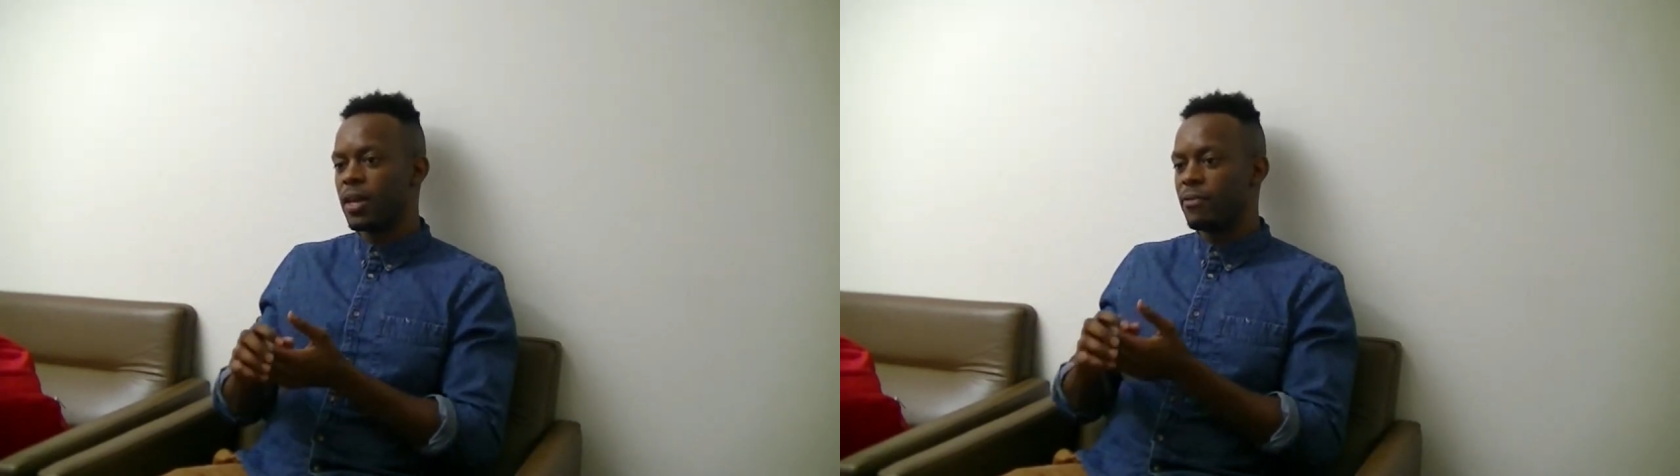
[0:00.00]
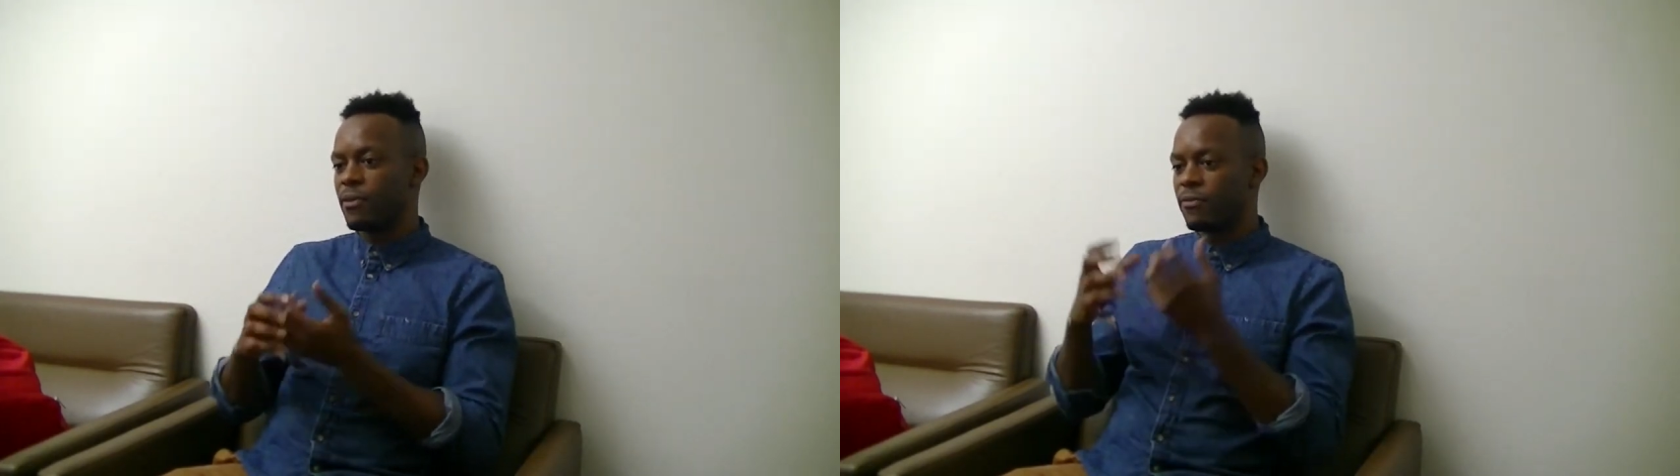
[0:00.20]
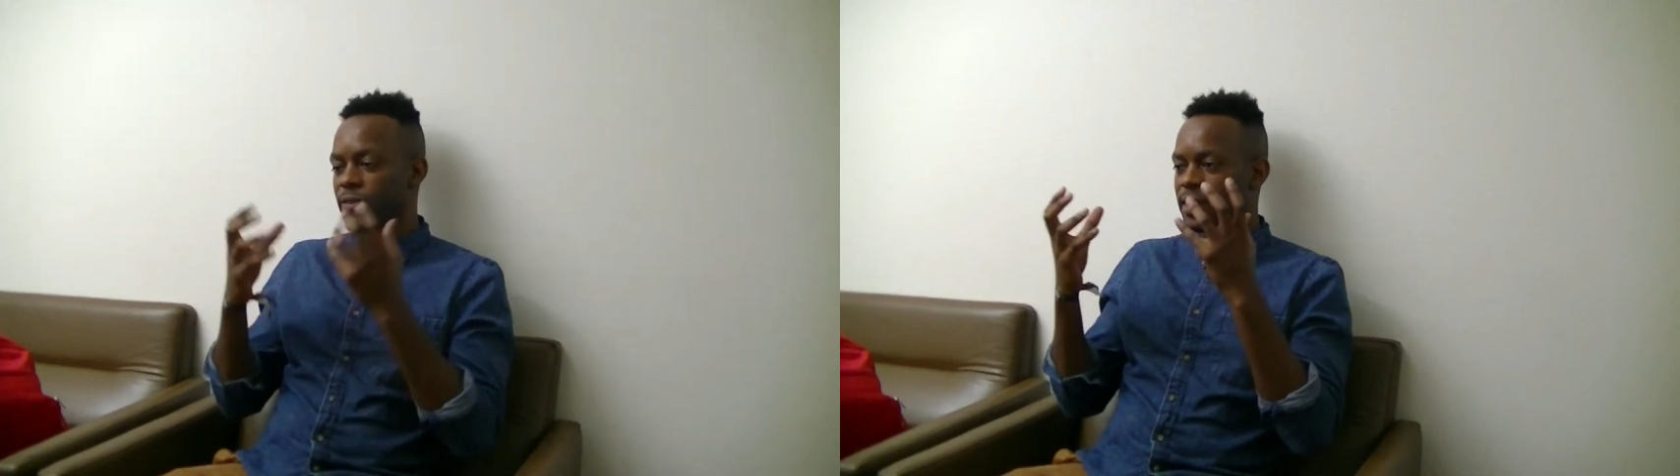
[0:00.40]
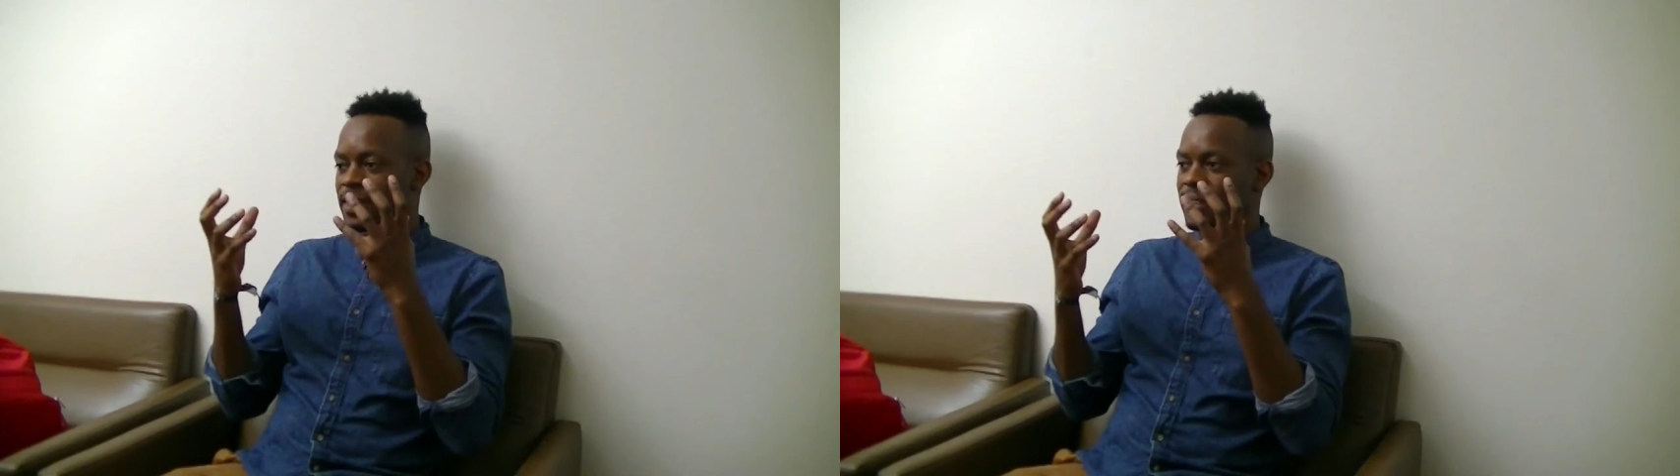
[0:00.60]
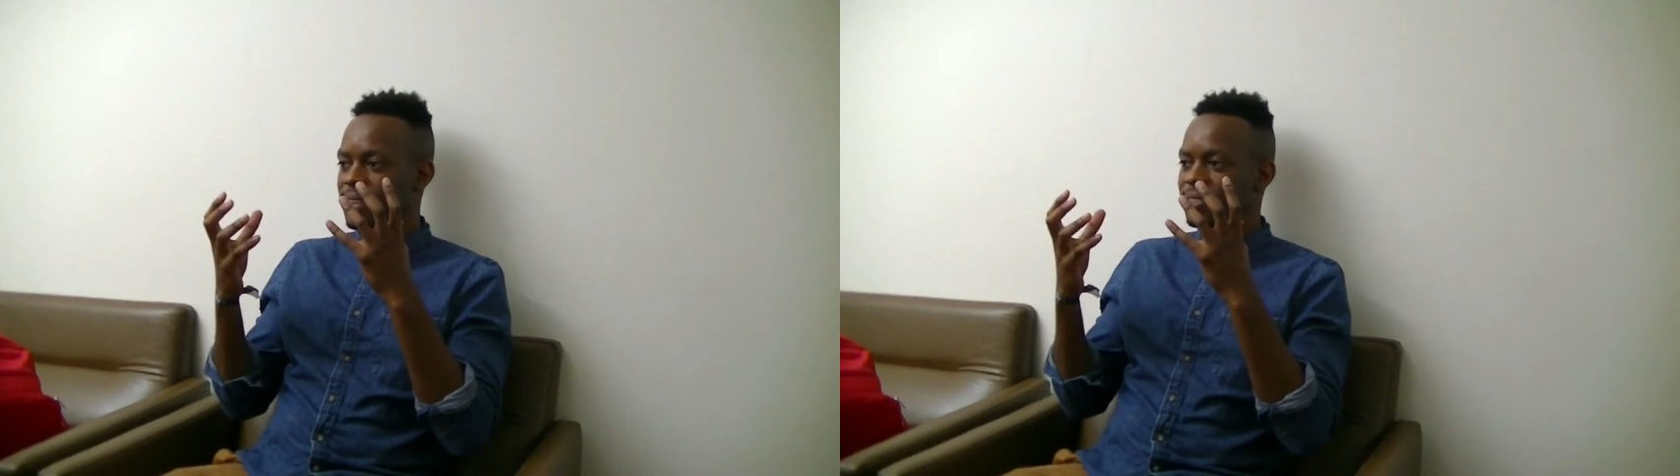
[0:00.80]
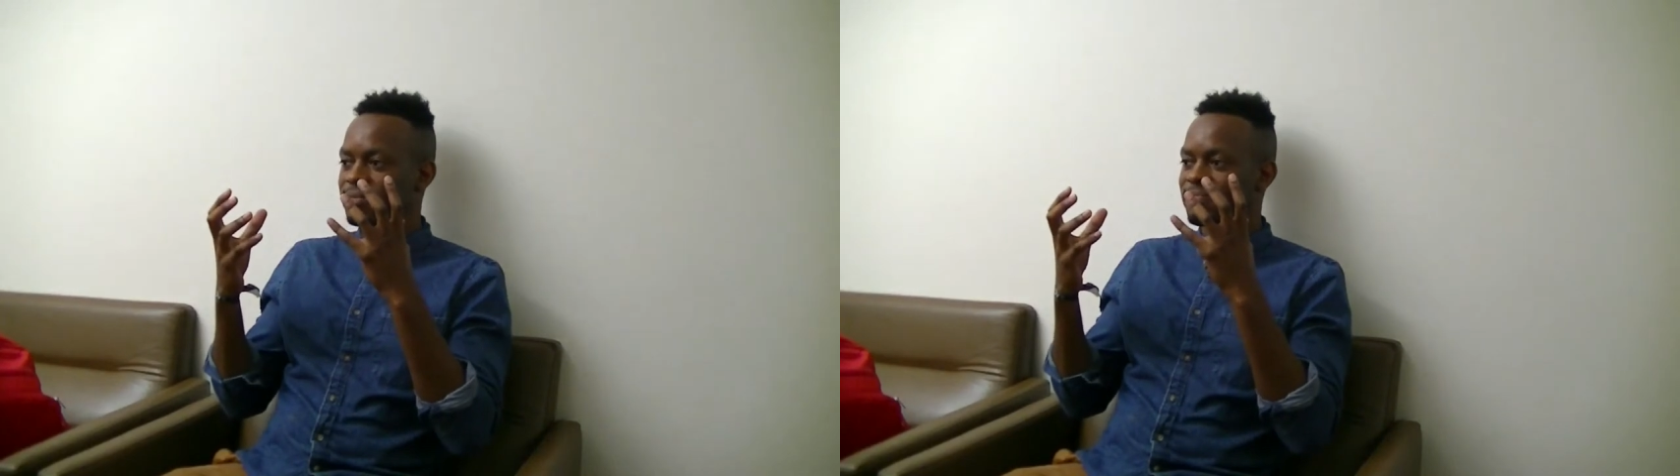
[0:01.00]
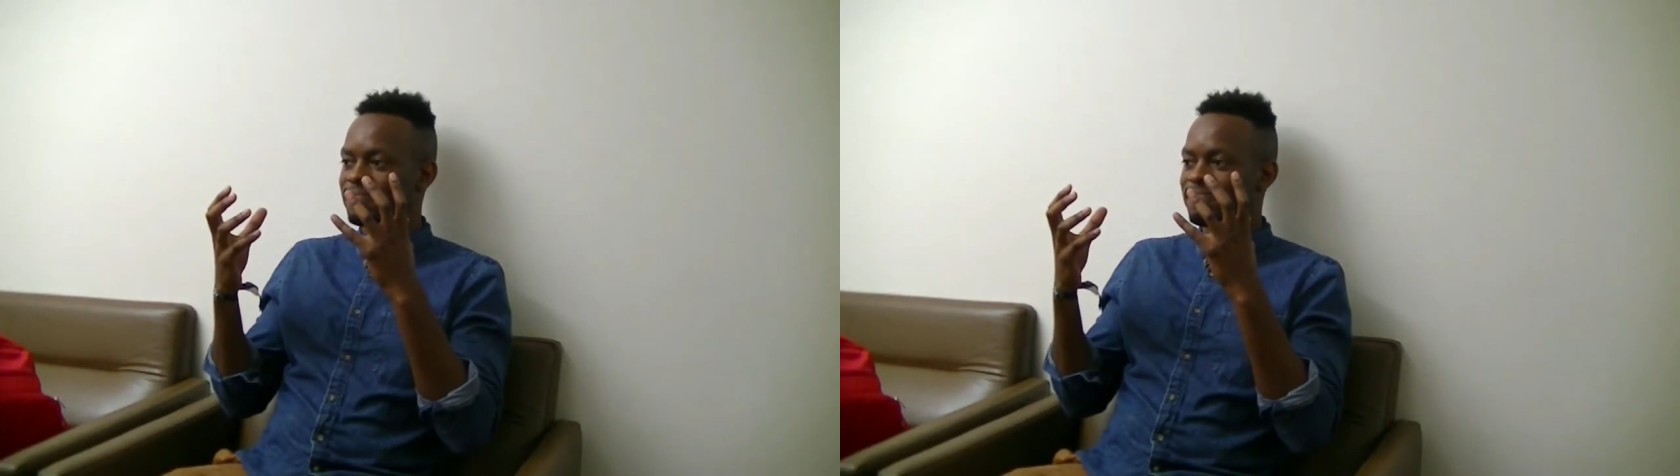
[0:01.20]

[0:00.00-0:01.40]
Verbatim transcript: if you're feeling